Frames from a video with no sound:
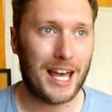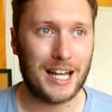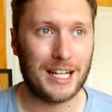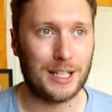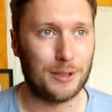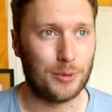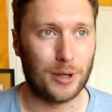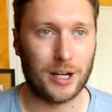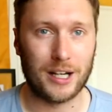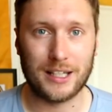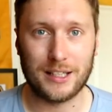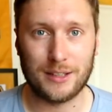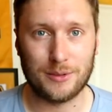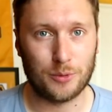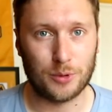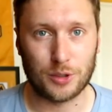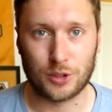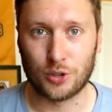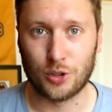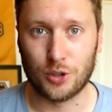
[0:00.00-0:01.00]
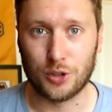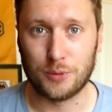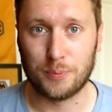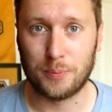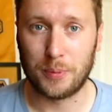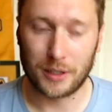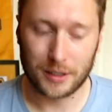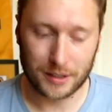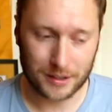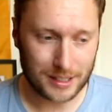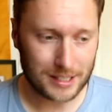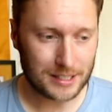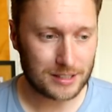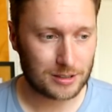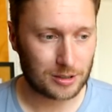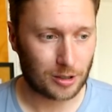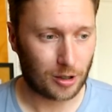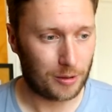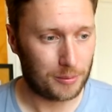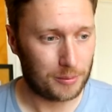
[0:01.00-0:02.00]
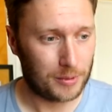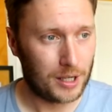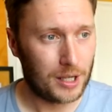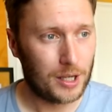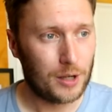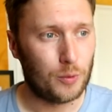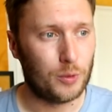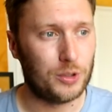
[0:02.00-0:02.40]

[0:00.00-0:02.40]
any way we could, but this time